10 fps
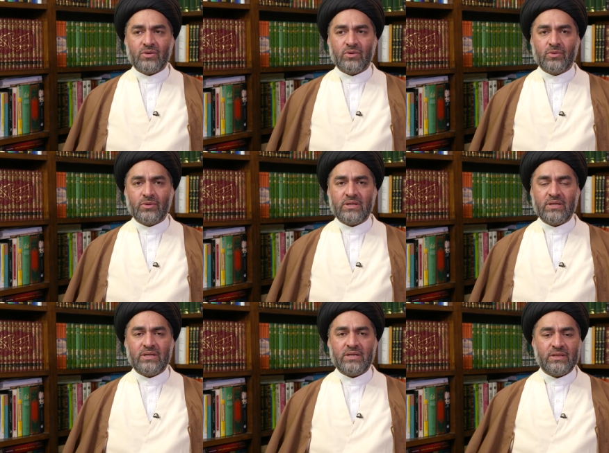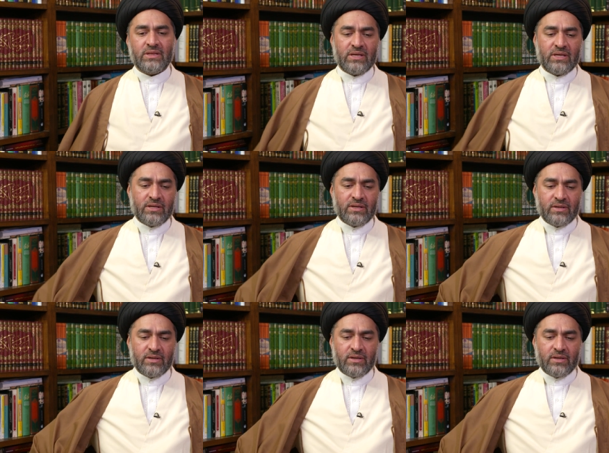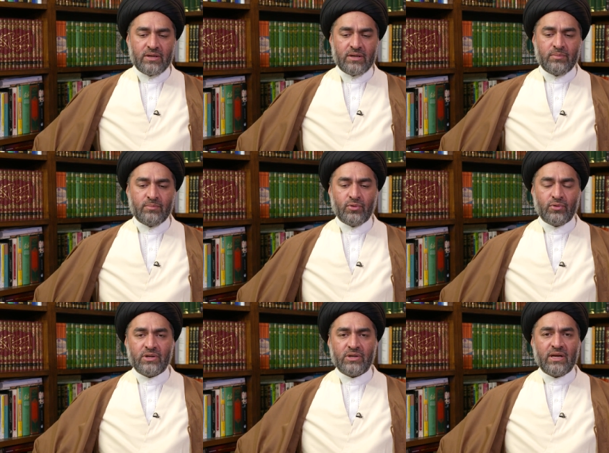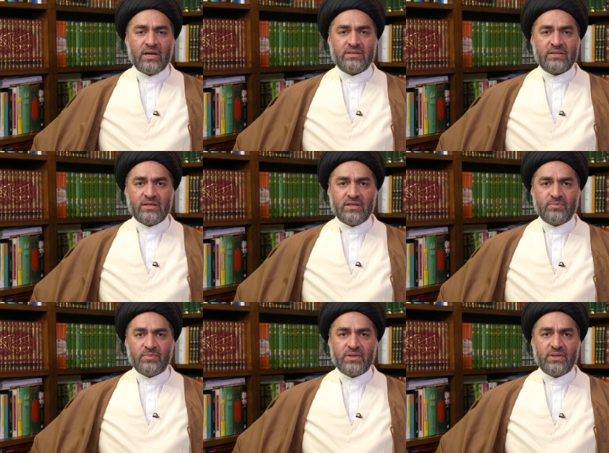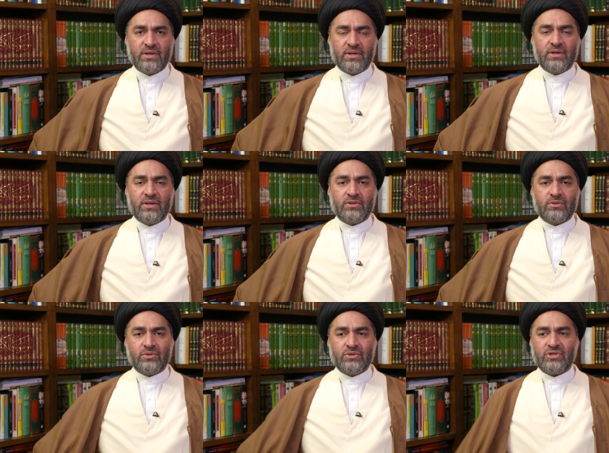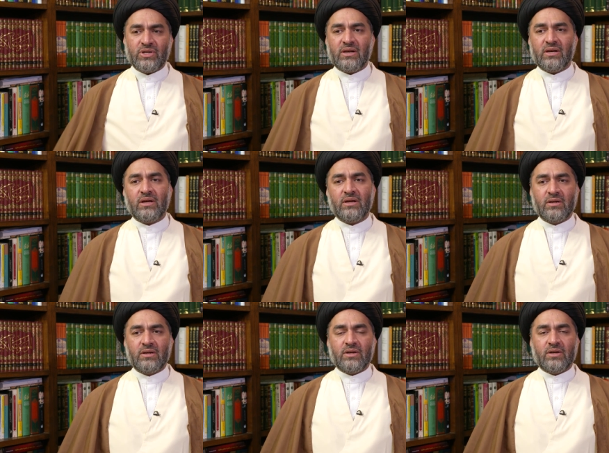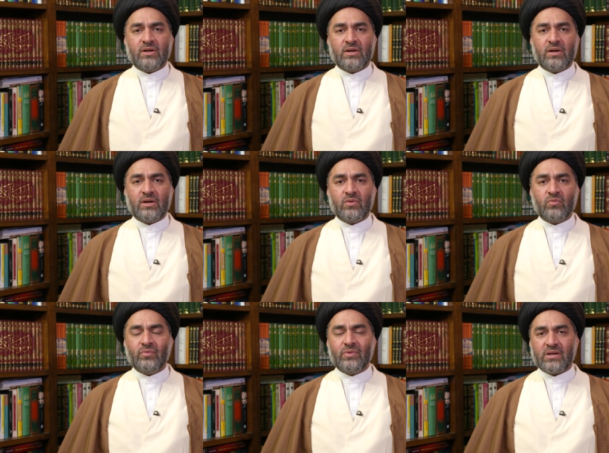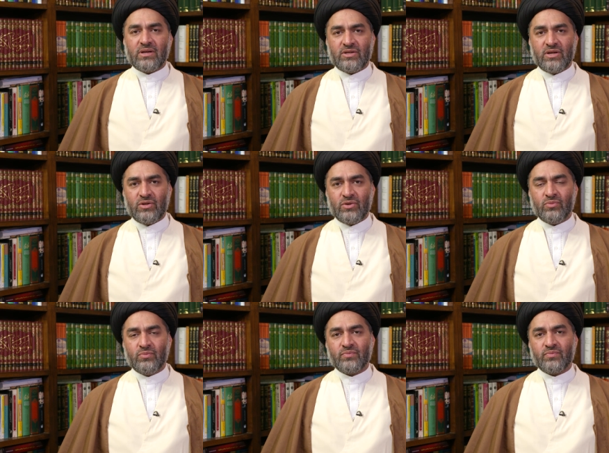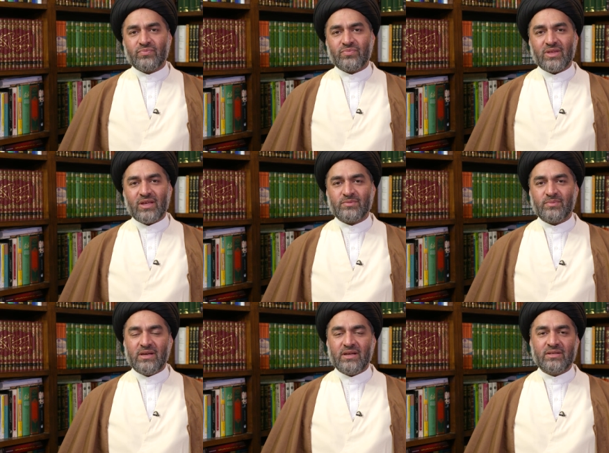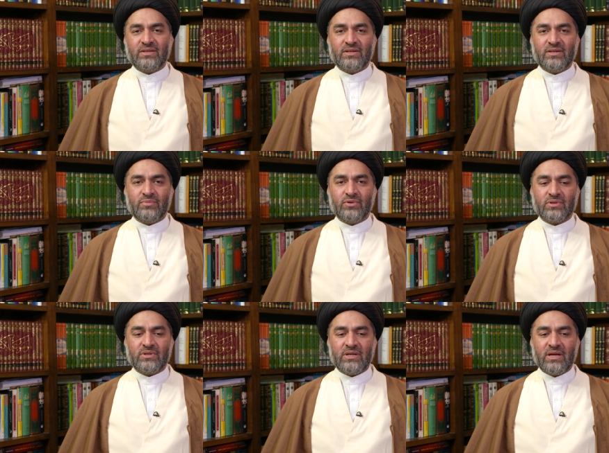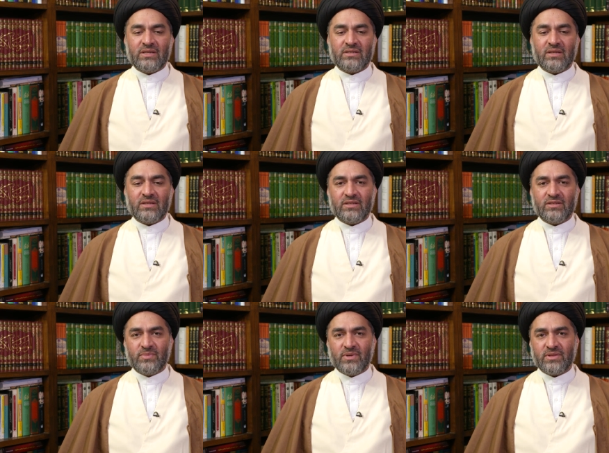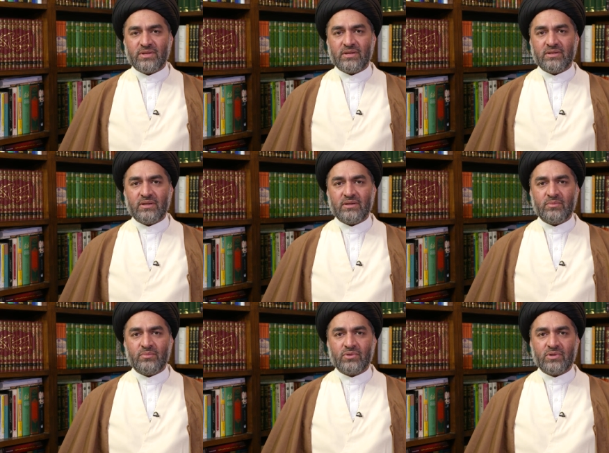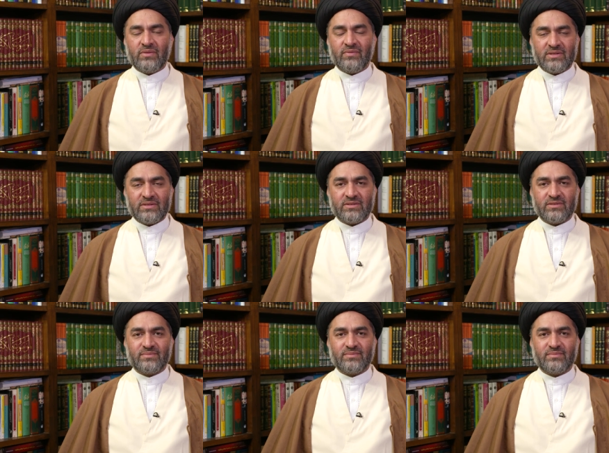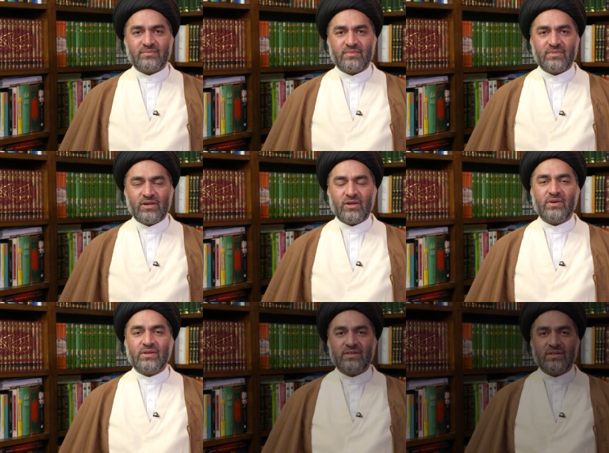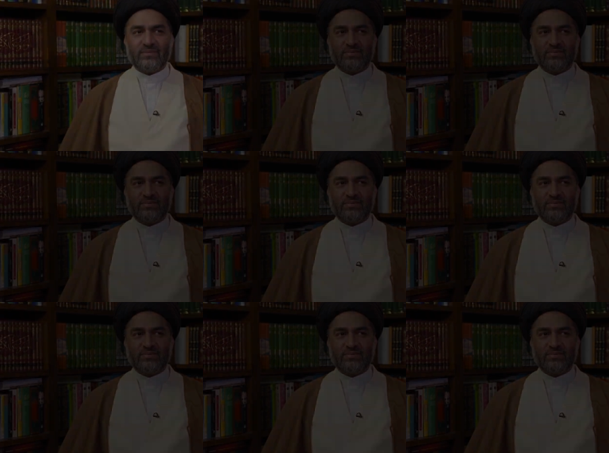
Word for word: only the important dates in this month. So inshallah, uh, we will continue explaining other important dates in this month and other important events. Thank you for listening.